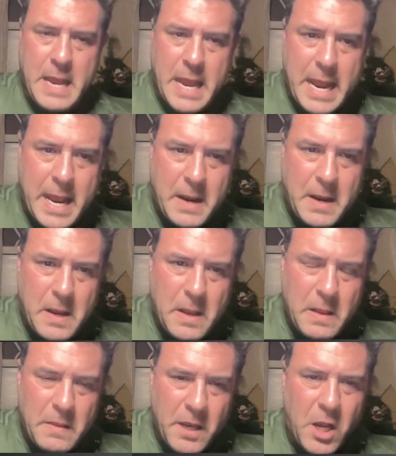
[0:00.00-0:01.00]
And
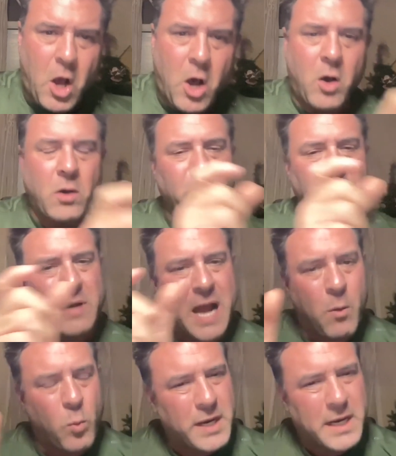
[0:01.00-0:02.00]
the calls are
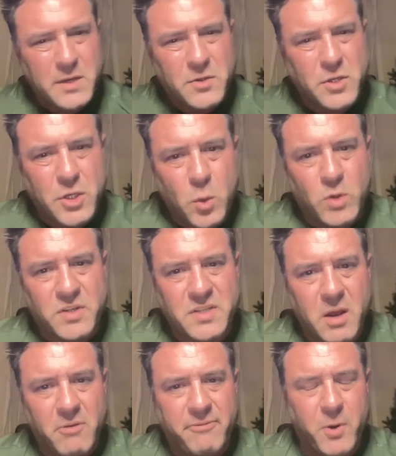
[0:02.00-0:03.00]
not ringing to your
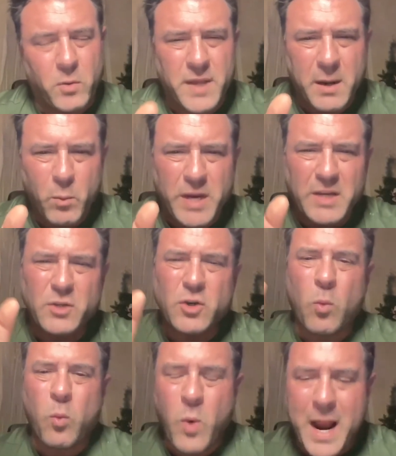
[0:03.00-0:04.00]
cell phone. They ring
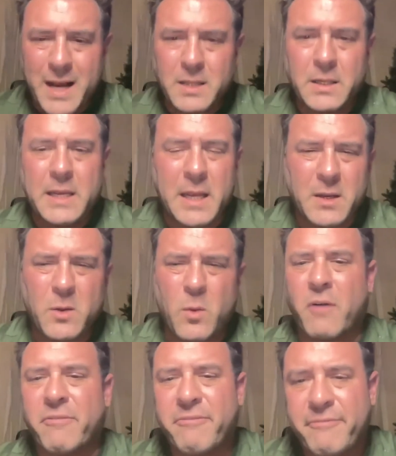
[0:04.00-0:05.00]
directly into
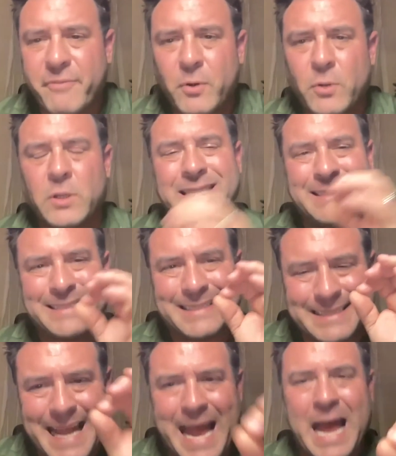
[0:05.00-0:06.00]
our fully
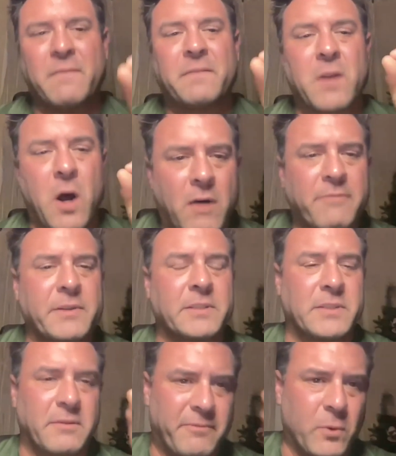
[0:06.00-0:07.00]
staffed
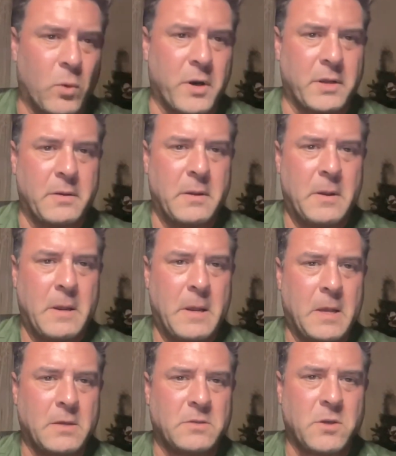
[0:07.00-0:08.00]
office in Florida.
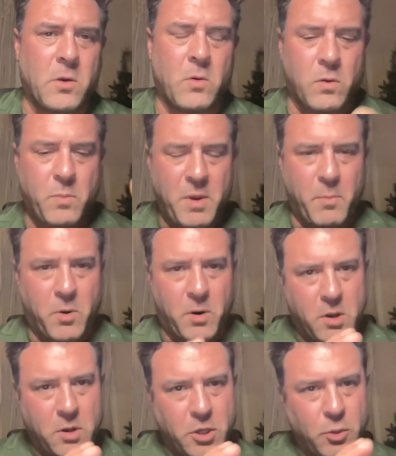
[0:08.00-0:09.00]
So remember,
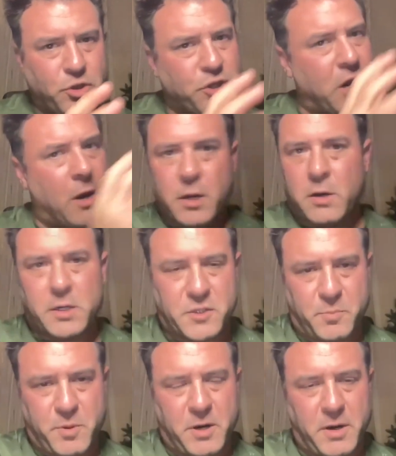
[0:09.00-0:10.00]
you share your
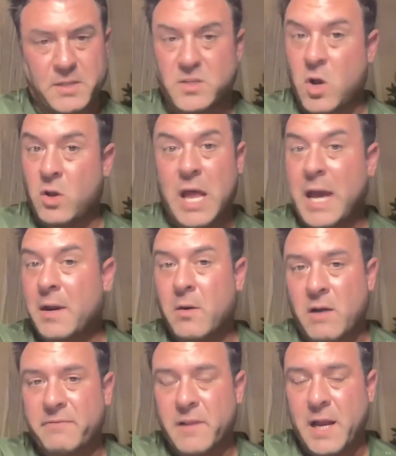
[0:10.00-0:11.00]
experience online or
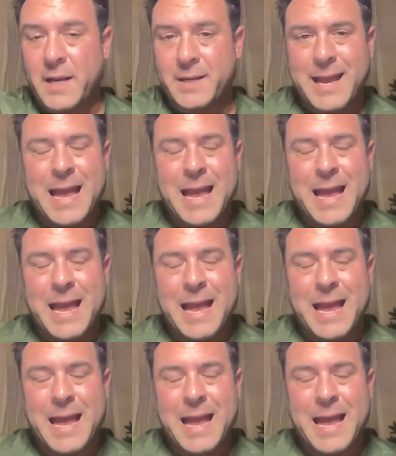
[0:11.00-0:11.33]
offline.